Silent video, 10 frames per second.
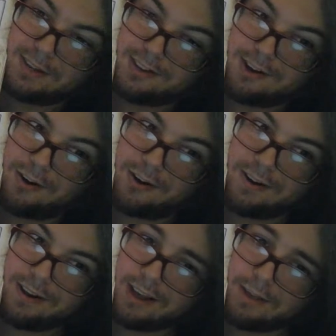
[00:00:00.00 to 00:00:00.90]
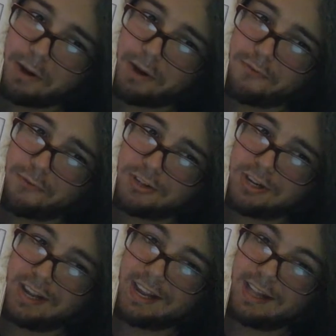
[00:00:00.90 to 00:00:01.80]
dirt, but
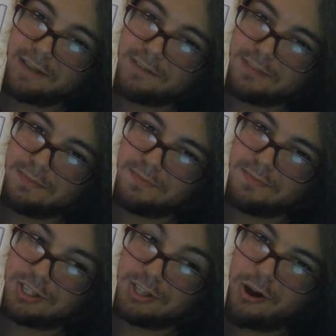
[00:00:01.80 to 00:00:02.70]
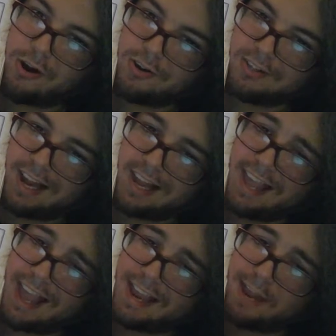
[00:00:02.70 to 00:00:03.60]
unfortunately it left some scars, and I
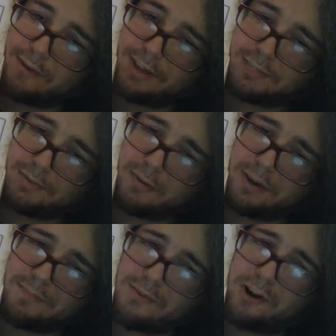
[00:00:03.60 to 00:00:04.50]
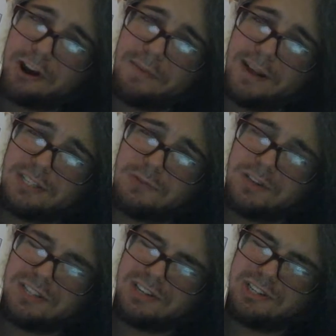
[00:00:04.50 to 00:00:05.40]
can't get rid of this permanent marker because it
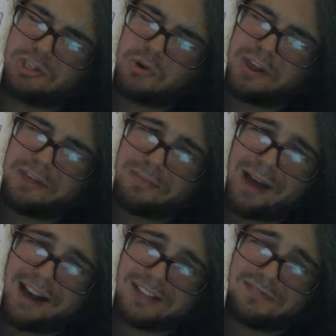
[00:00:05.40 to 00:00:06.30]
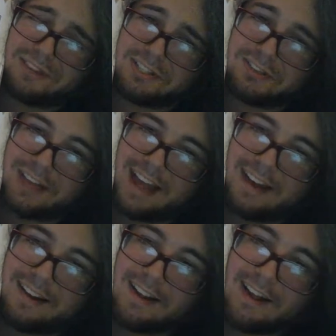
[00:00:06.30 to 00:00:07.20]
wants to destroy the box if I do that.
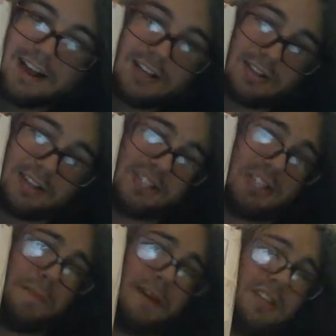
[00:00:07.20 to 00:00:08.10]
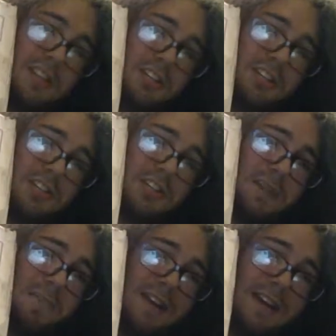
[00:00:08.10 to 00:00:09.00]
So this is the best condition it's going
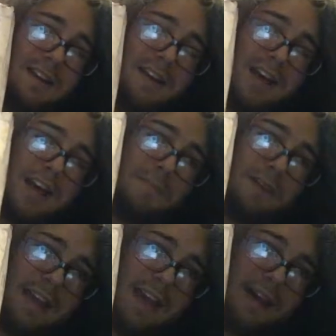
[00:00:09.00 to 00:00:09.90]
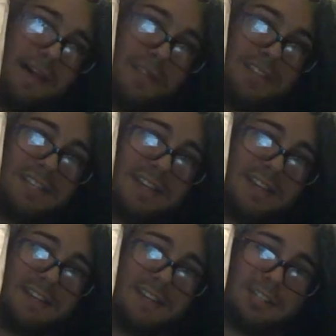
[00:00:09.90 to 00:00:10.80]
to be in. But yeah, this is a
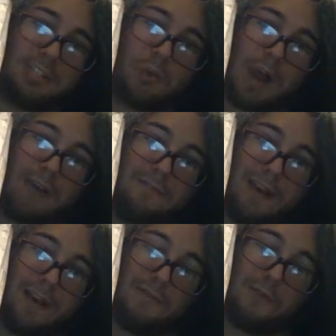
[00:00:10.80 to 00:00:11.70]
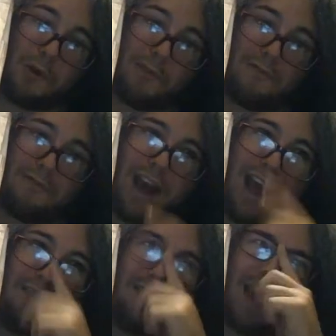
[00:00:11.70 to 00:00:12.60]
disk drive for
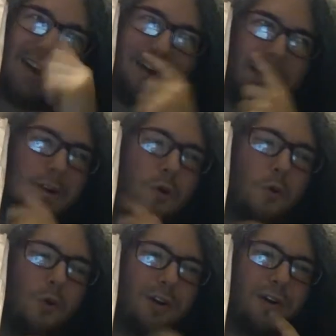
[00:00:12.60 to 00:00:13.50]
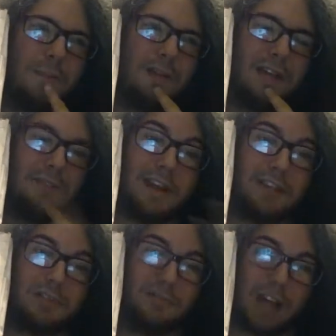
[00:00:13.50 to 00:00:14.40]
5 1/4, I believe,
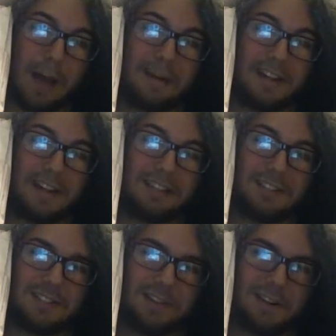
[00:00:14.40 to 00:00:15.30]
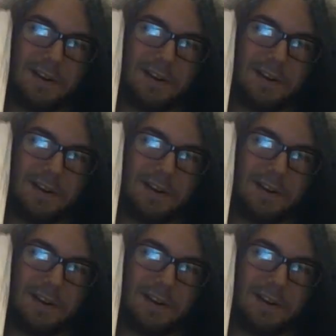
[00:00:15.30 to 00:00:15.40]
inch floppy disks